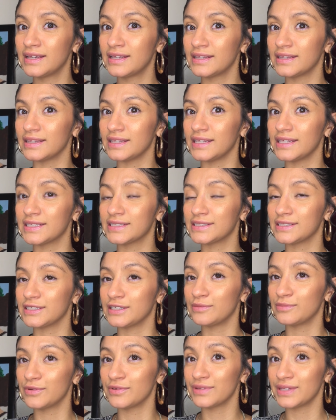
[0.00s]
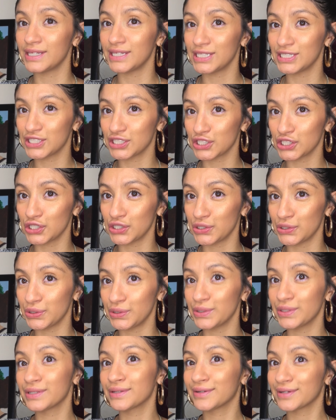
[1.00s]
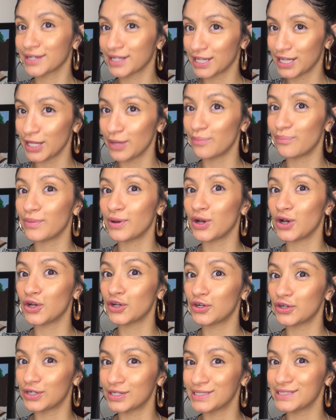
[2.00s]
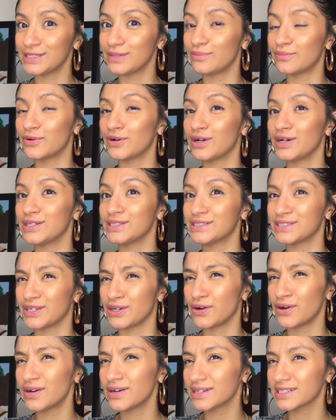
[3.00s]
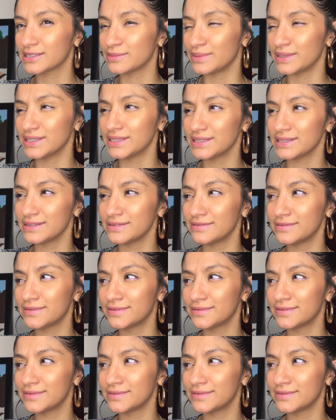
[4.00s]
need some of these good clip-on nursing bras. They are expensive.